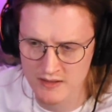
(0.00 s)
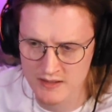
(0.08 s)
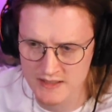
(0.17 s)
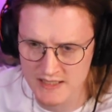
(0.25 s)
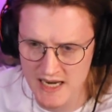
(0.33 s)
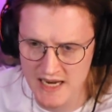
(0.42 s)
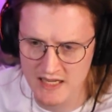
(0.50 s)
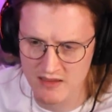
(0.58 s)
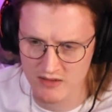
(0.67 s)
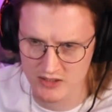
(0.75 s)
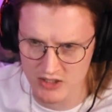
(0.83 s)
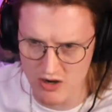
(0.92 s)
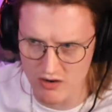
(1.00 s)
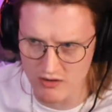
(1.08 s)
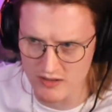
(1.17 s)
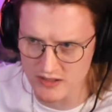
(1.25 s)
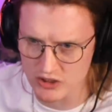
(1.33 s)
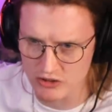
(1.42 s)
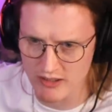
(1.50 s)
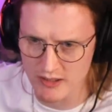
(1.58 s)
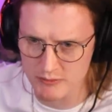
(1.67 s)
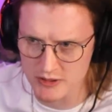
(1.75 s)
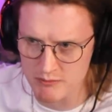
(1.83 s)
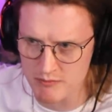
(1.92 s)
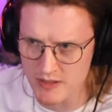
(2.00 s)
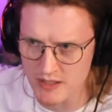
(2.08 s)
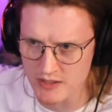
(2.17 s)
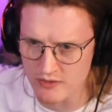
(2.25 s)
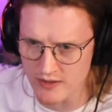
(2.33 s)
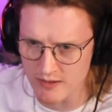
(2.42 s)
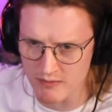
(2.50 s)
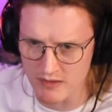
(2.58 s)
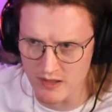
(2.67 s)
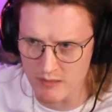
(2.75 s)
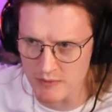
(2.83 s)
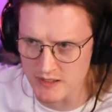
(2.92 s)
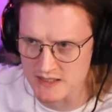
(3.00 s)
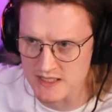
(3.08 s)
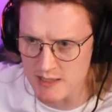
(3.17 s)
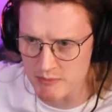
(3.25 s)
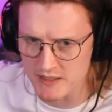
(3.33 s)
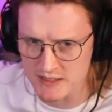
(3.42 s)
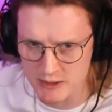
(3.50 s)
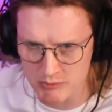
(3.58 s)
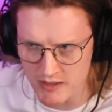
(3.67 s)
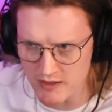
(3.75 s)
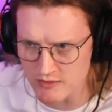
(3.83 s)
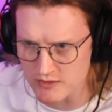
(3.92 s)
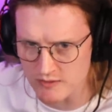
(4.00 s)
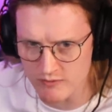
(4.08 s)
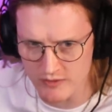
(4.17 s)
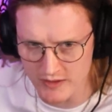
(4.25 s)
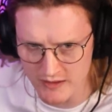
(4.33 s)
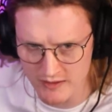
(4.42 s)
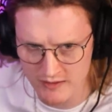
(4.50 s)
take the dog and straight up just murder it, like by snapping its spine or something?